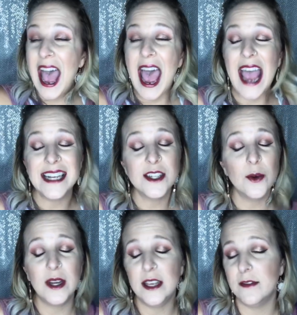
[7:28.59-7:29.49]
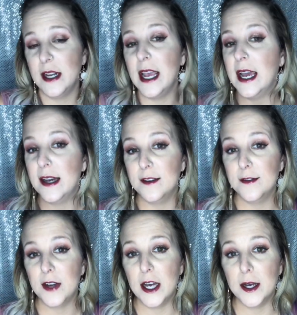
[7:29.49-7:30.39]
I don't even have,
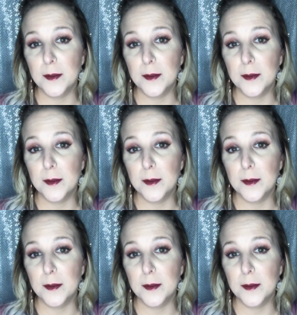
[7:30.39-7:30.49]
I